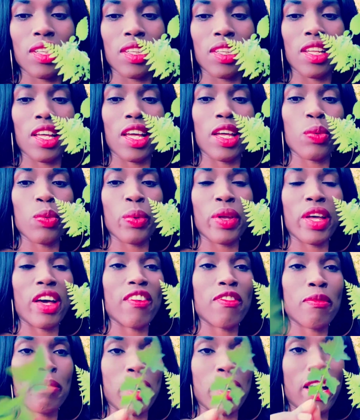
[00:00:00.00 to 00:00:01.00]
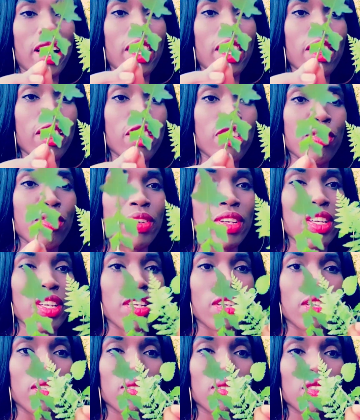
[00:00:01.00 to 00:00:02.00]
then we have pile
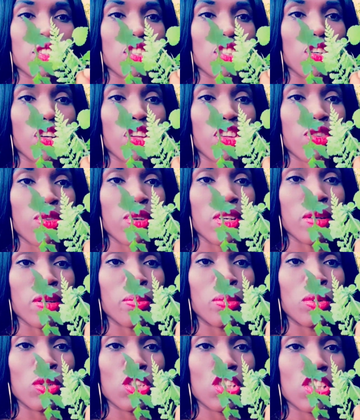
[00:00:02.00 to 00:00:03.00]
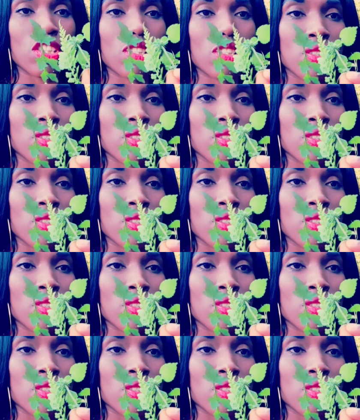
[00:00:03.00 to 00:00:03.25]
three. So three bush.